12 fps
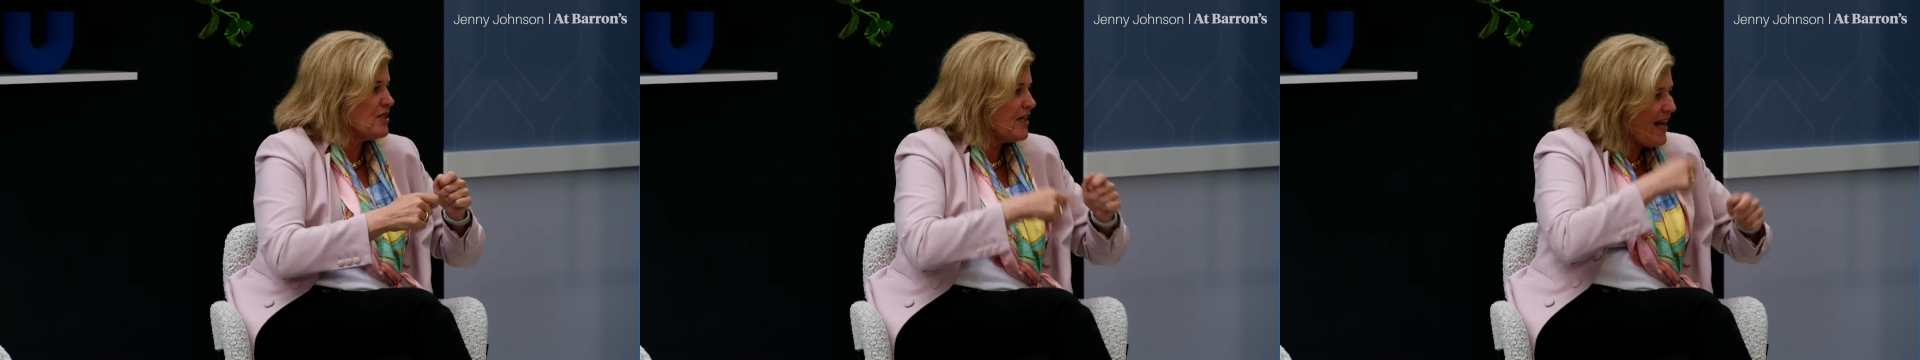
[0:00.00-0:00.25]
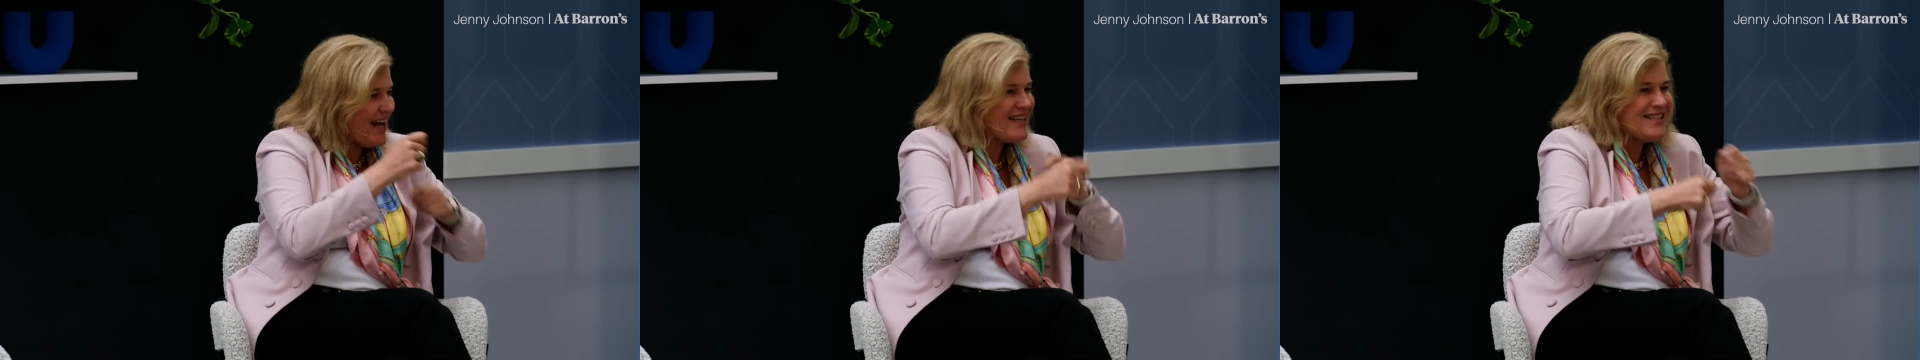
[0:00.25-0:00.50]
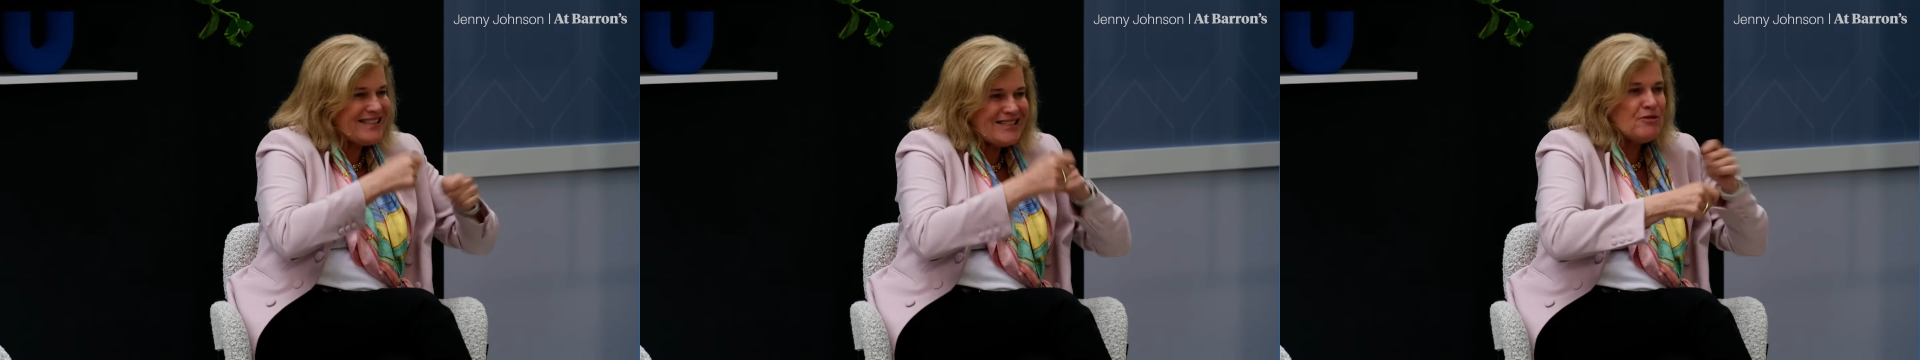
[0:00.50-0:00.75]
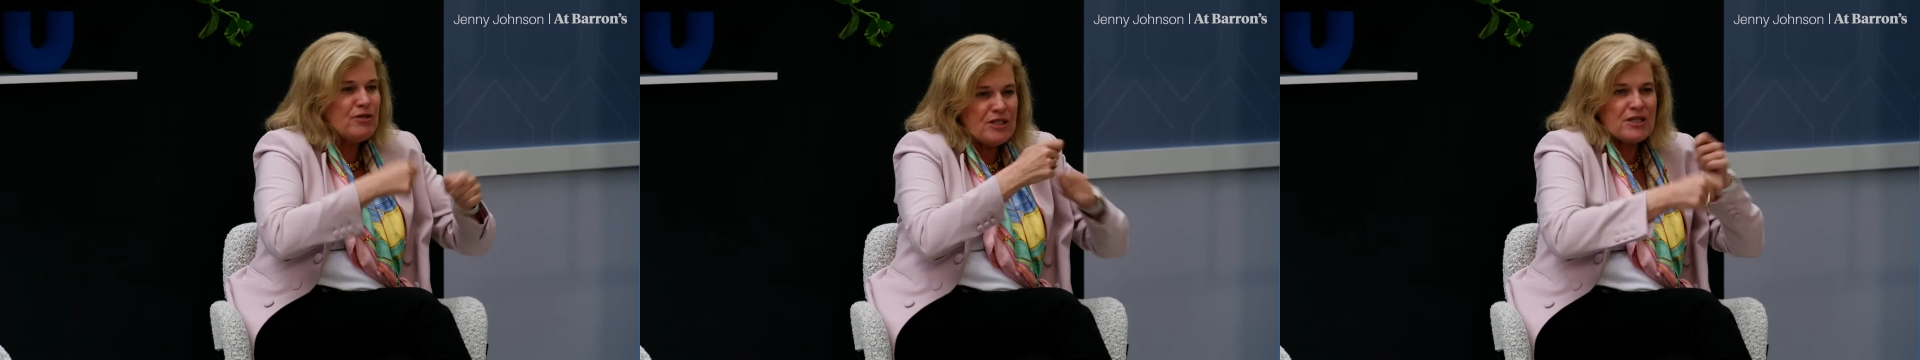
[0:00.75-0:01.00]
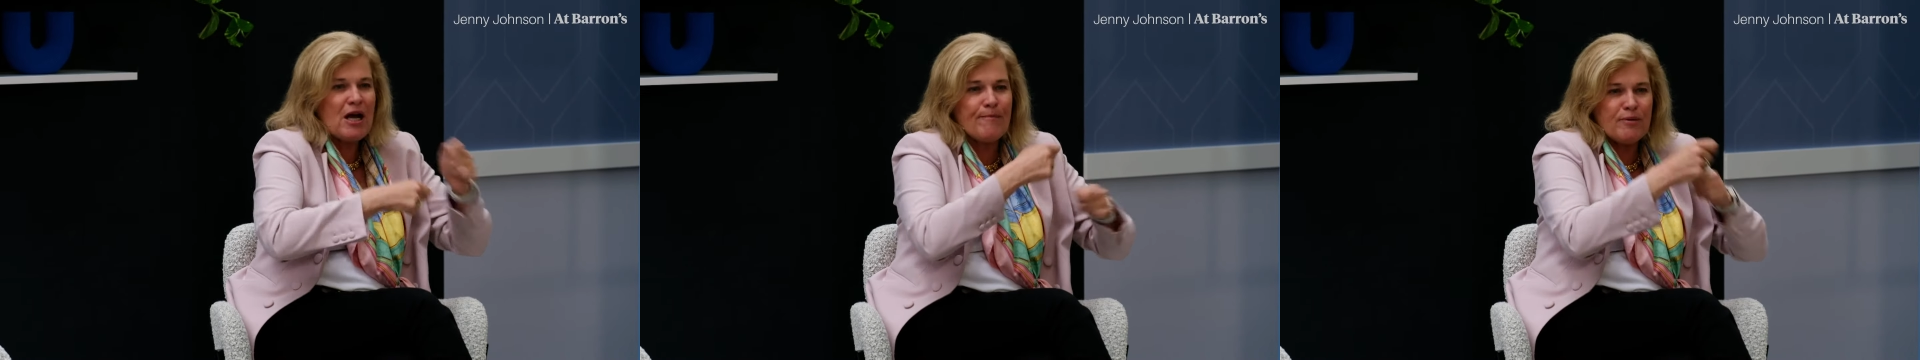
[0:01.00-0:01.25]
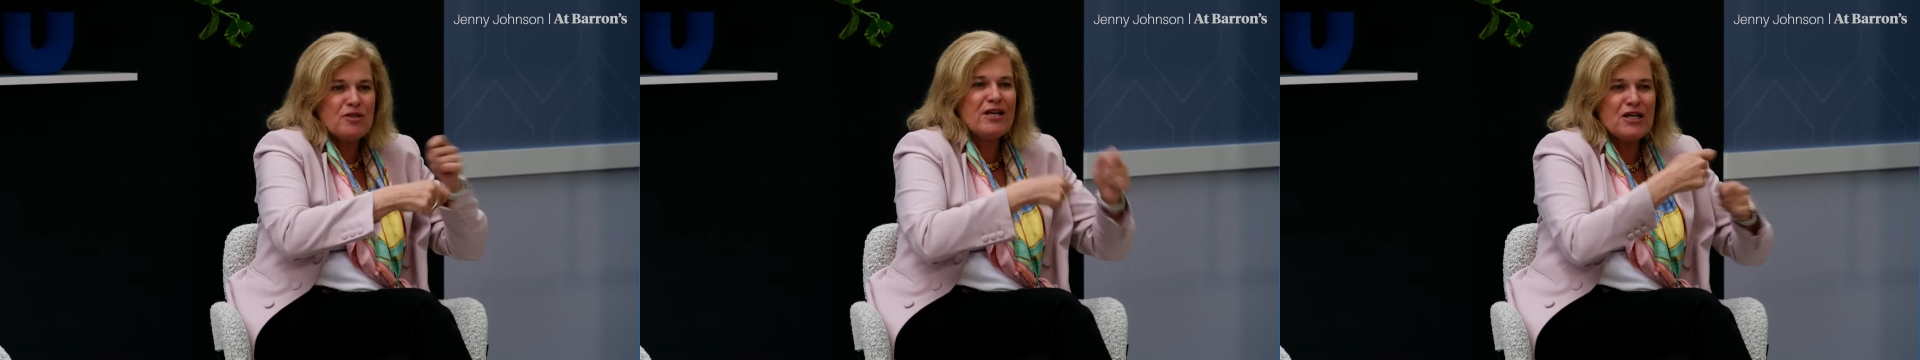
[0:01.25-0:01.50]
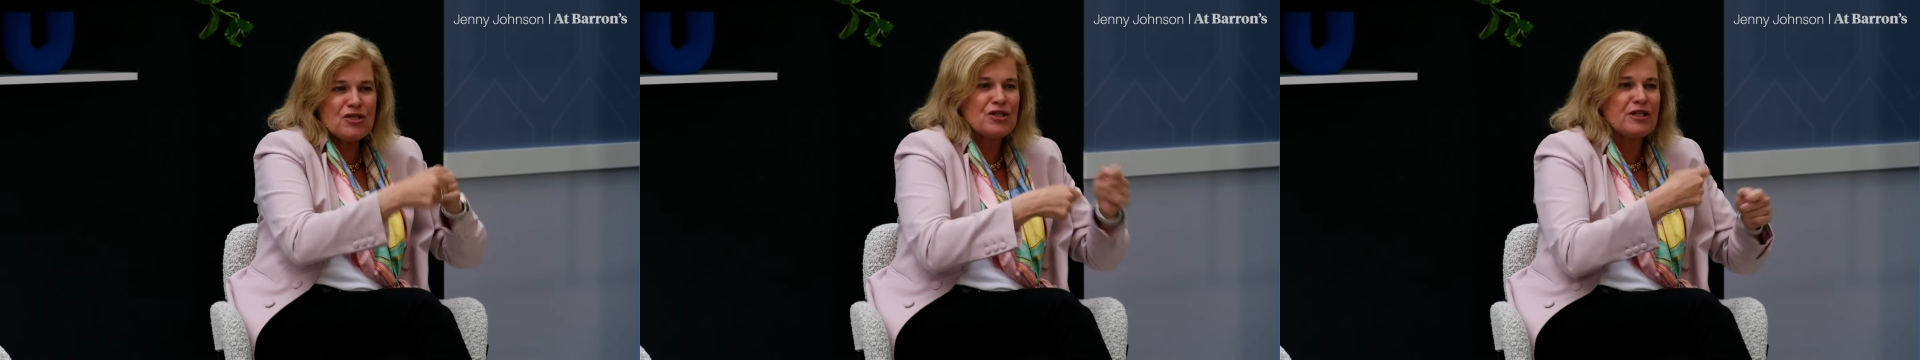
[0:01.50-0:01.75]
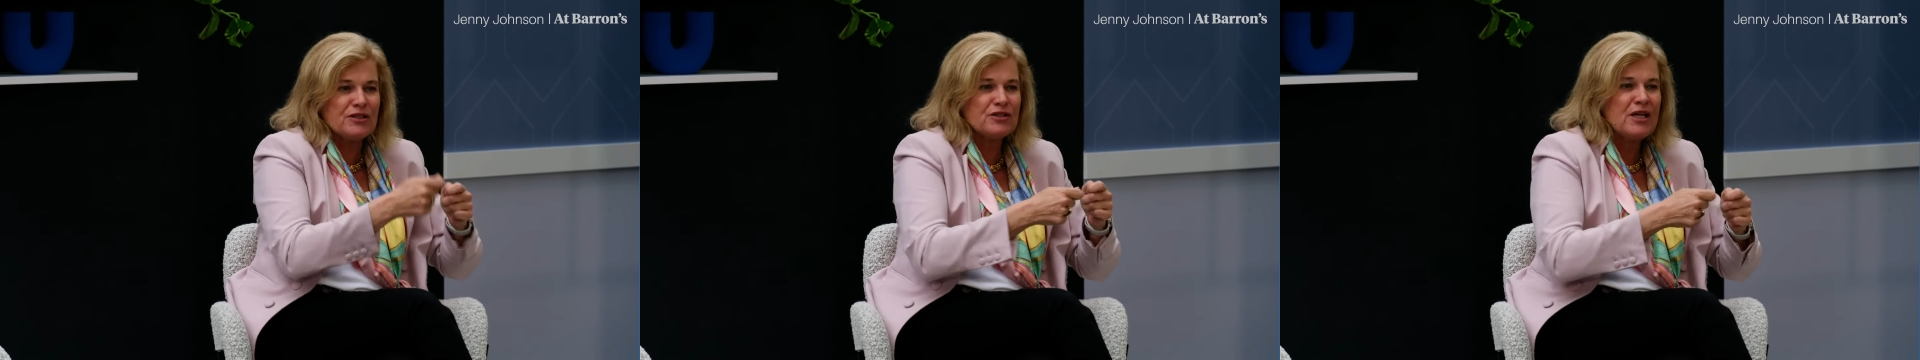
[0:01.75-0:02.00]
it had to do these
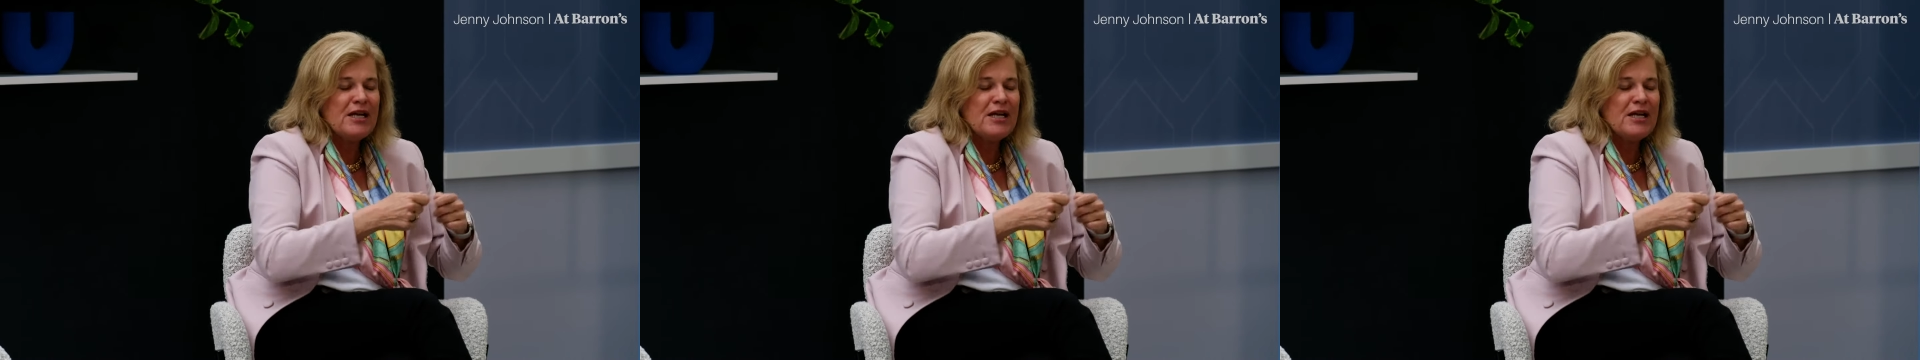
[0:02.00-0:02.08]
computations,